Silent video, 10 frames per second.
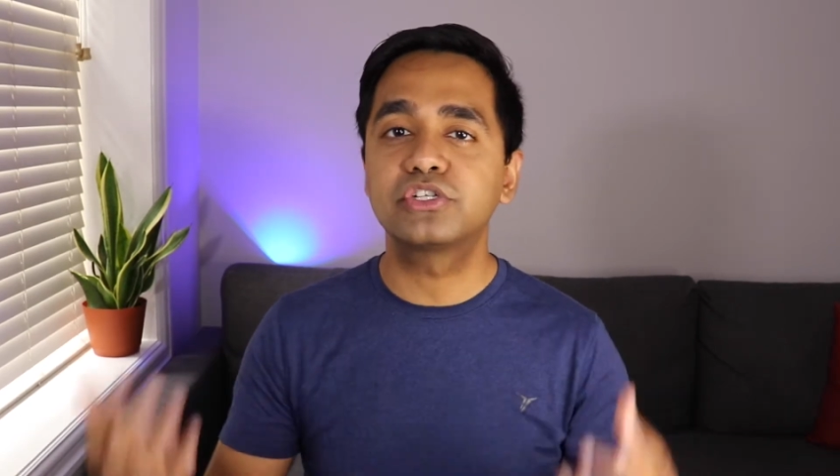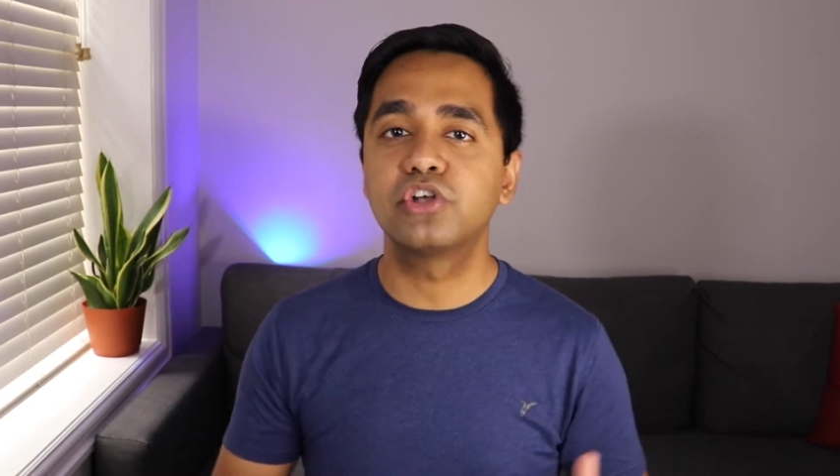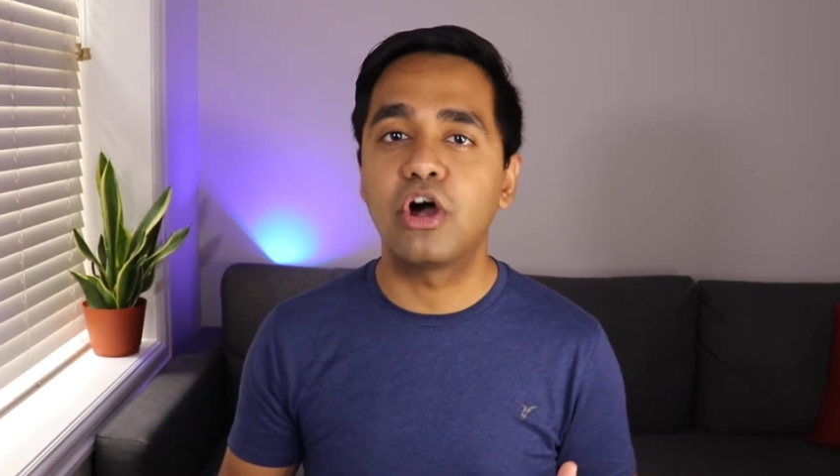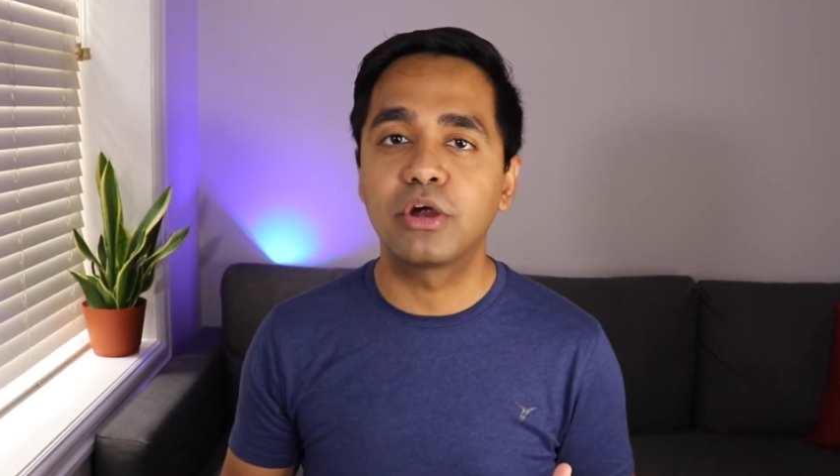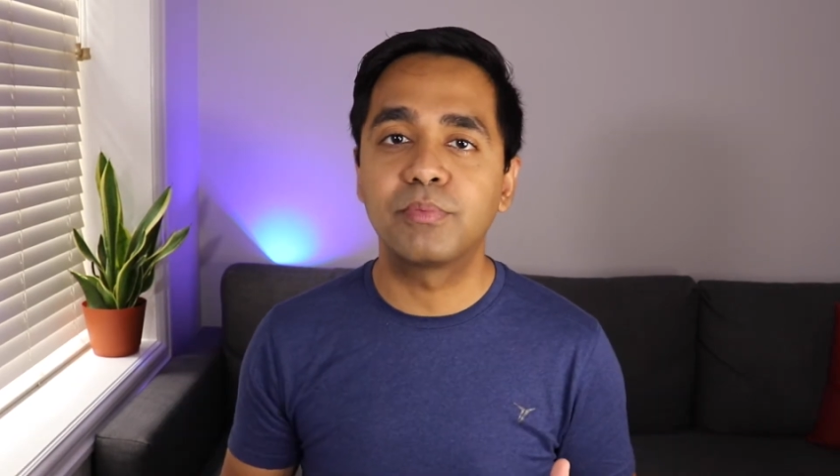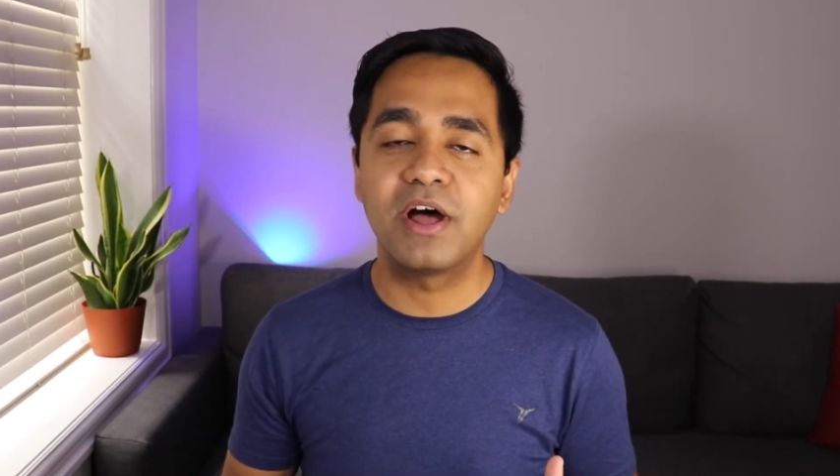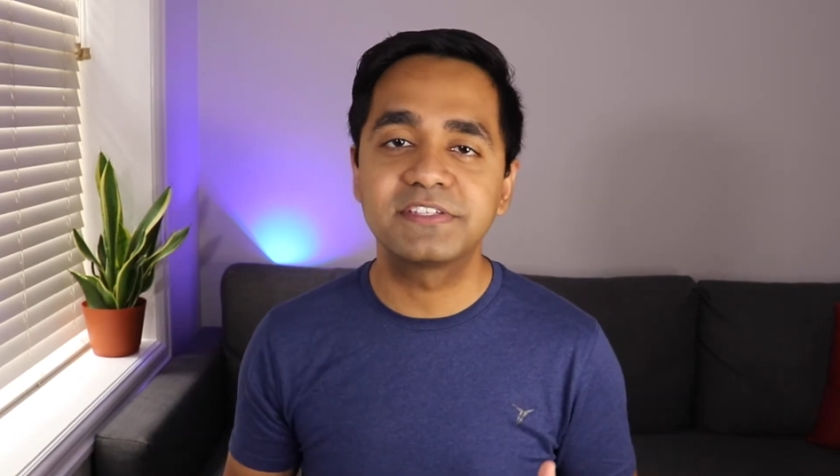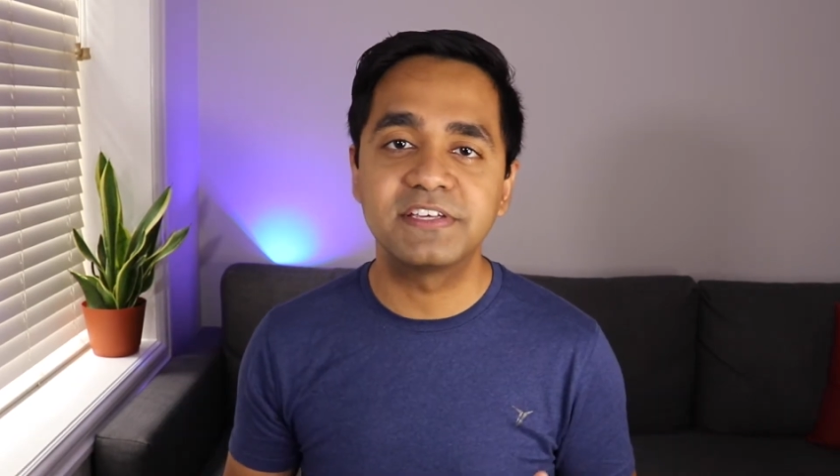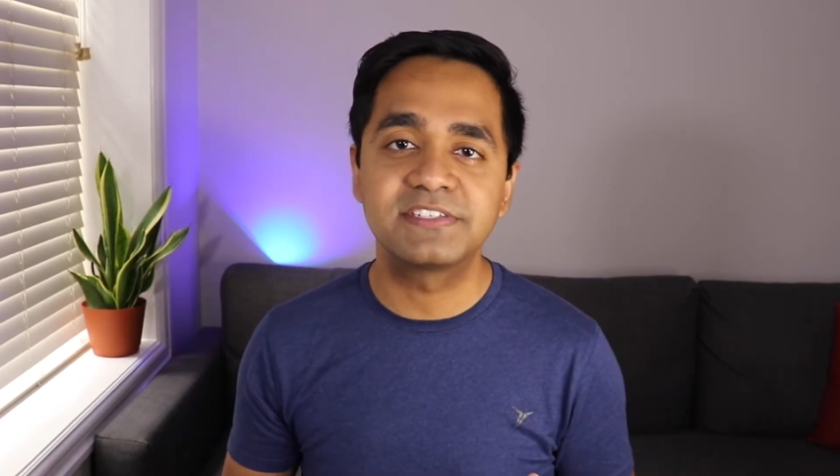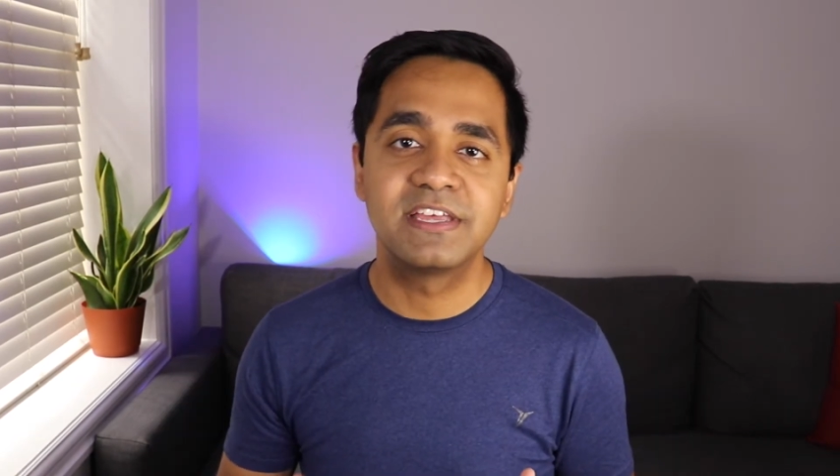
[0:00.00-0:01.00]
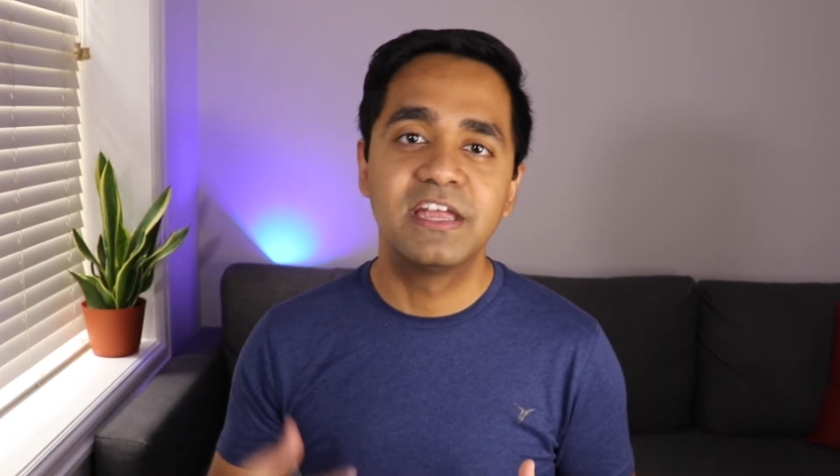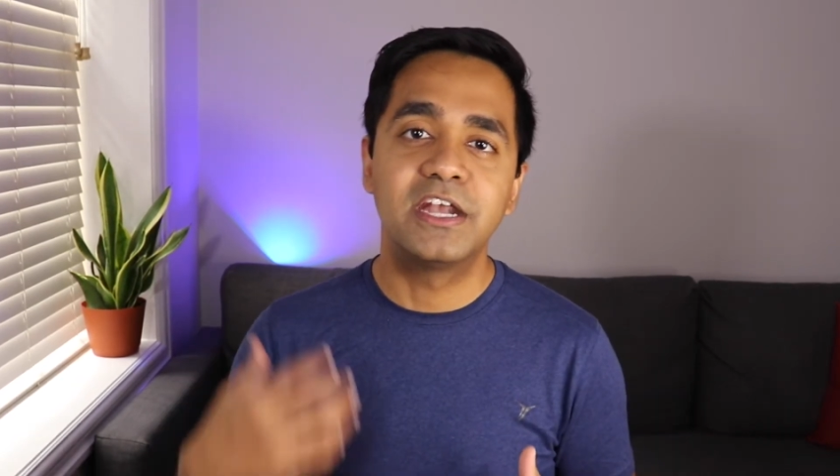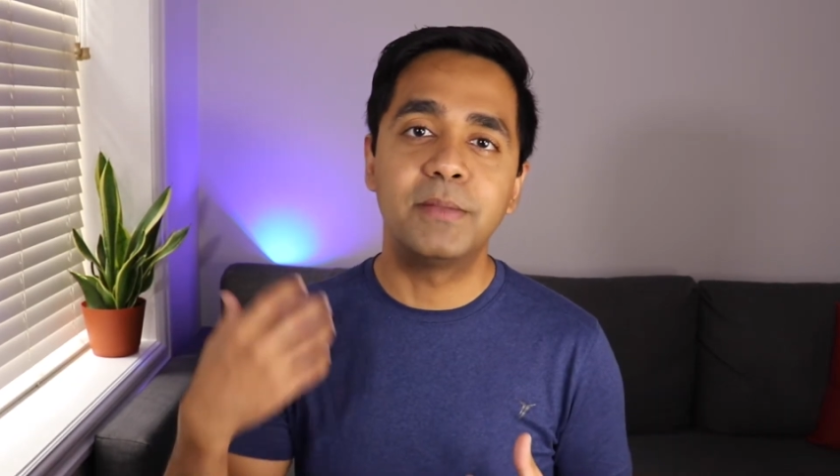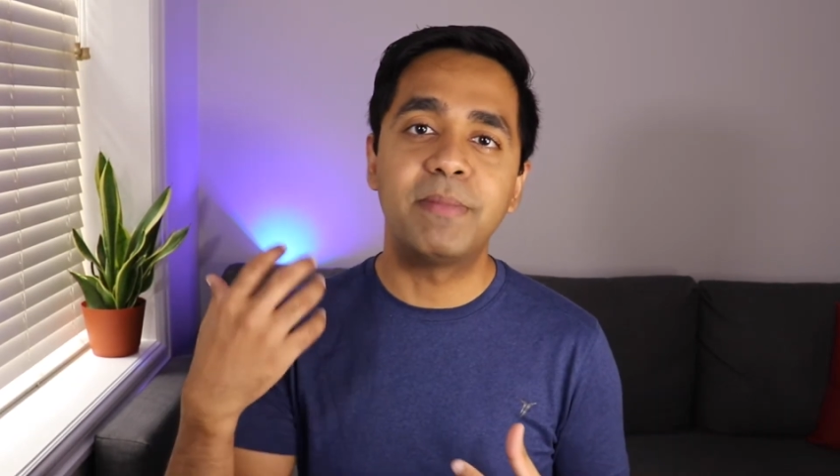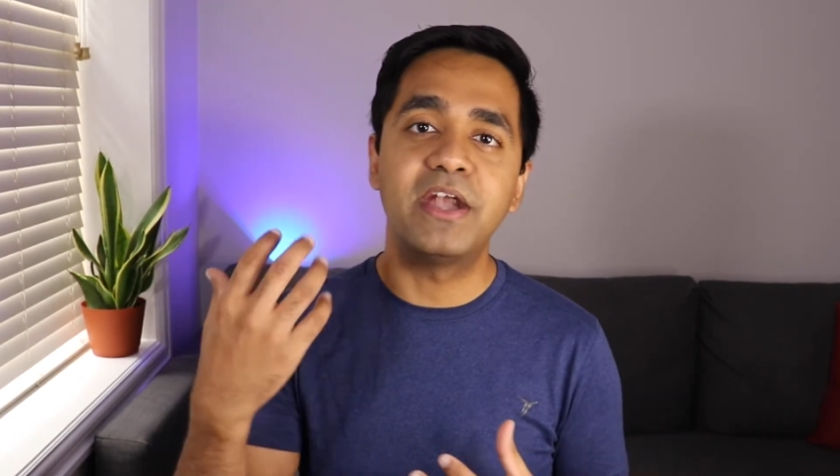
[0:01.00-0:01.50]
longer process
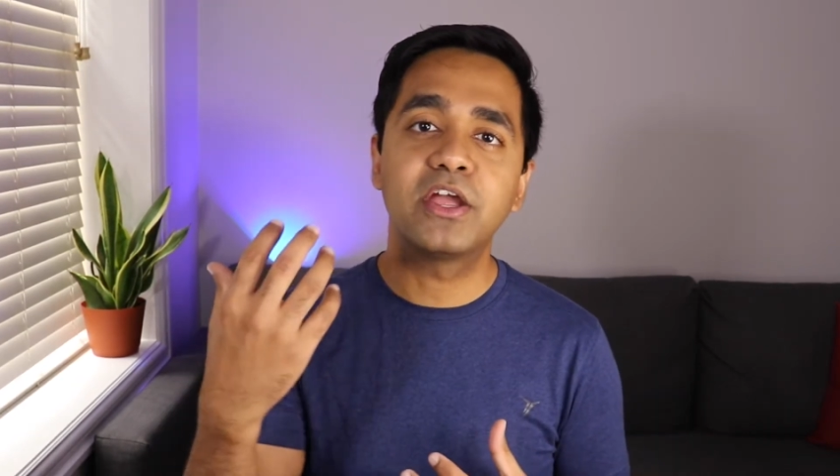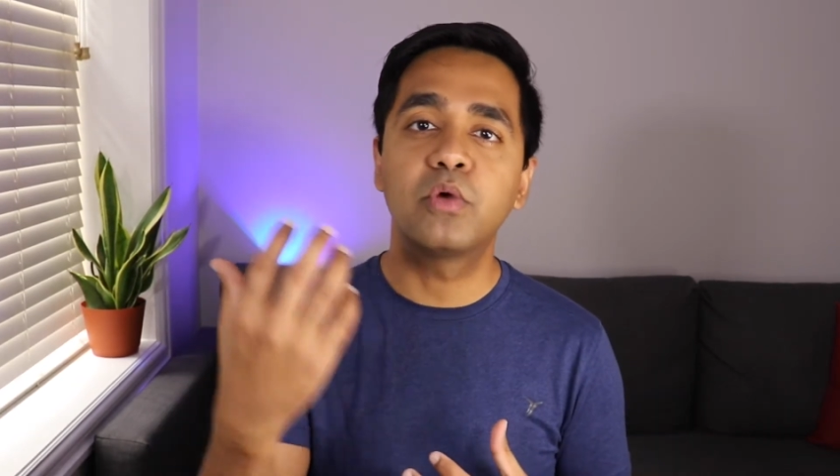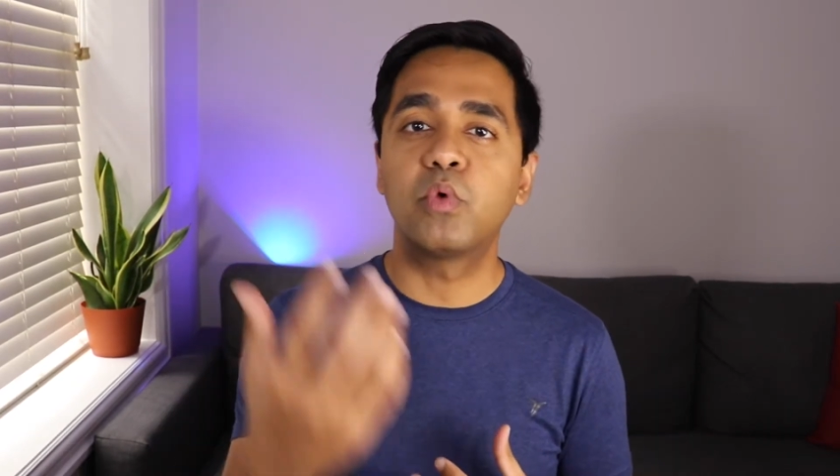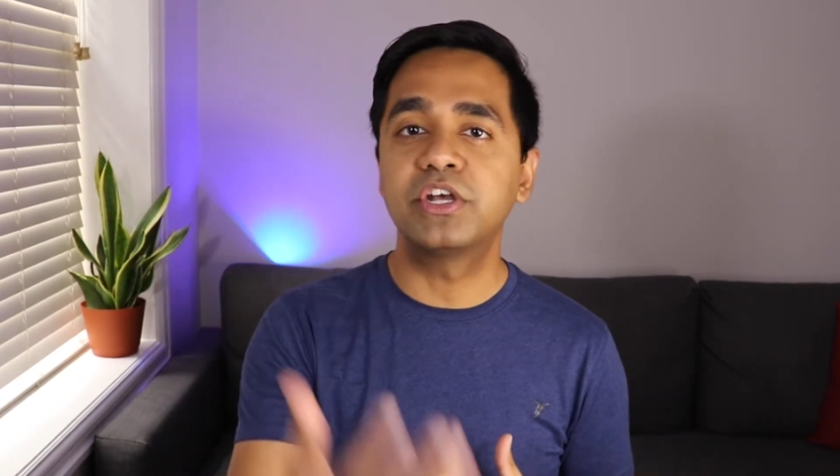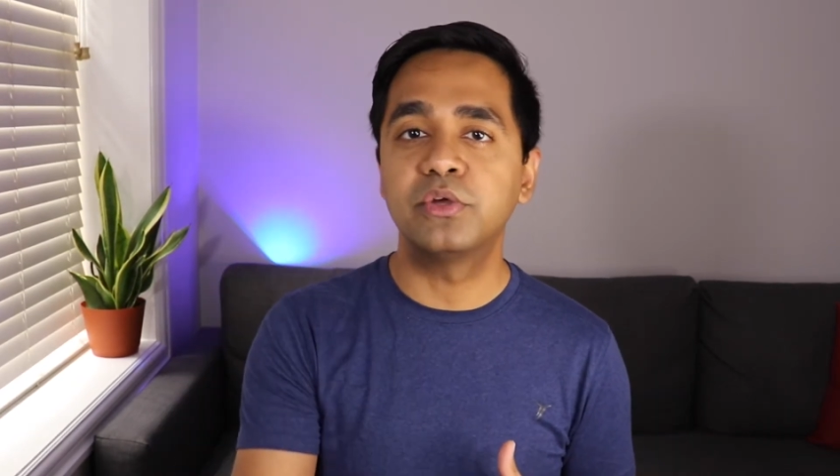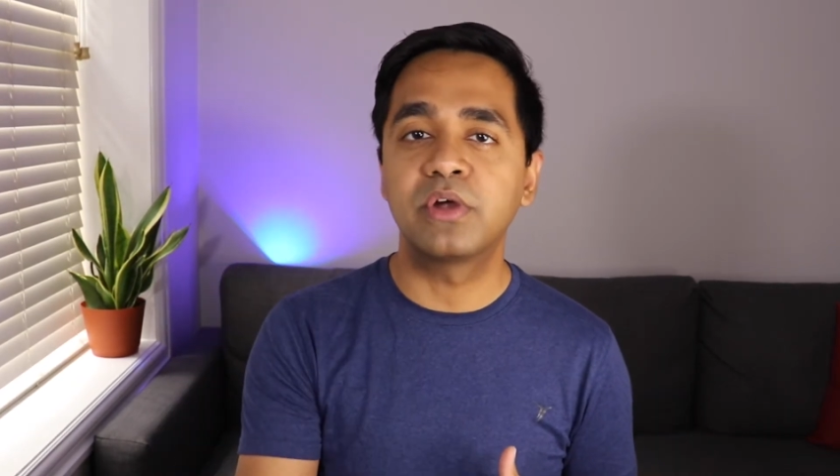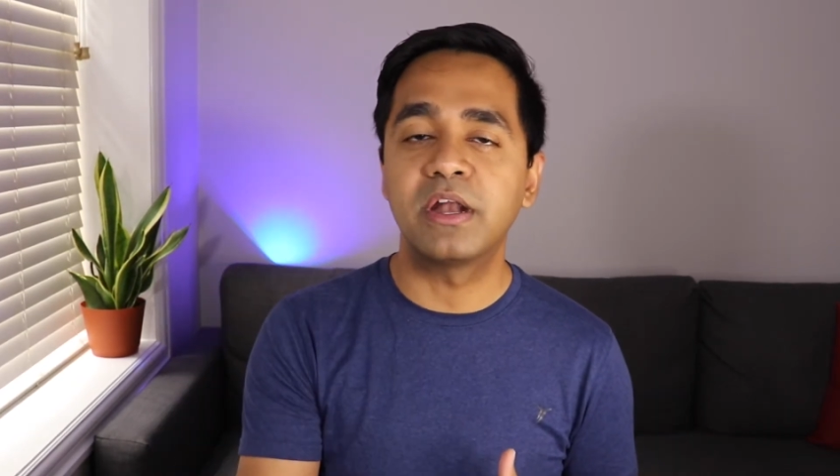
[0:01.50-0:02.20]
depending on what you